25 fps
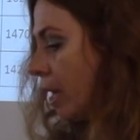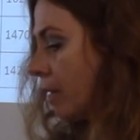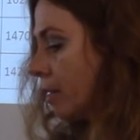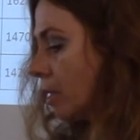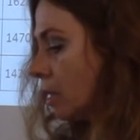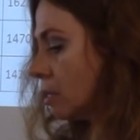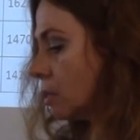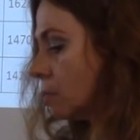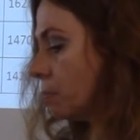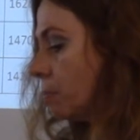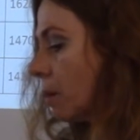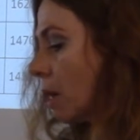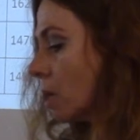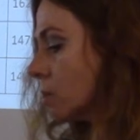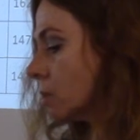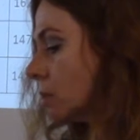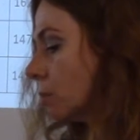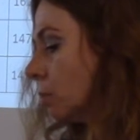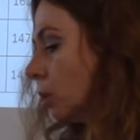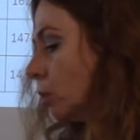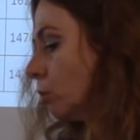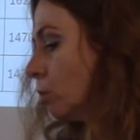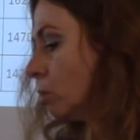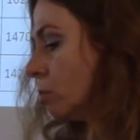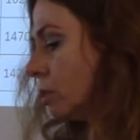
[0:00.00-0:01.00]
it is
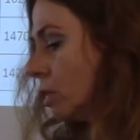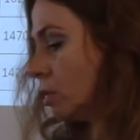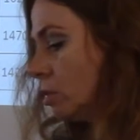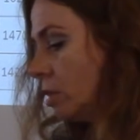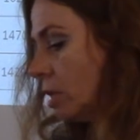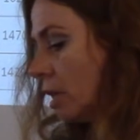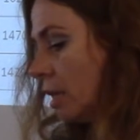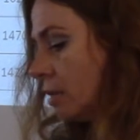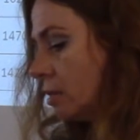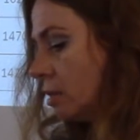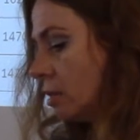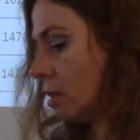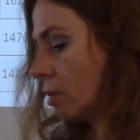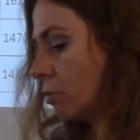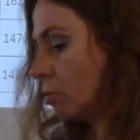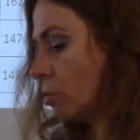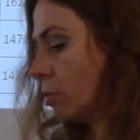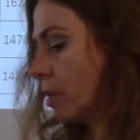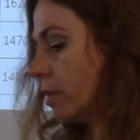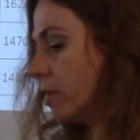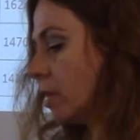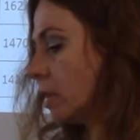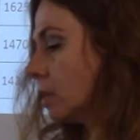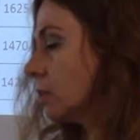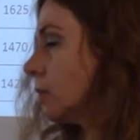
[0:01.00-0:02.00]
possible to suggest that
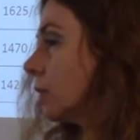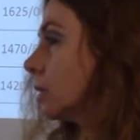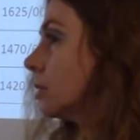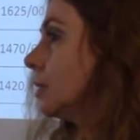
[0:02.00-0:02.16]
weaving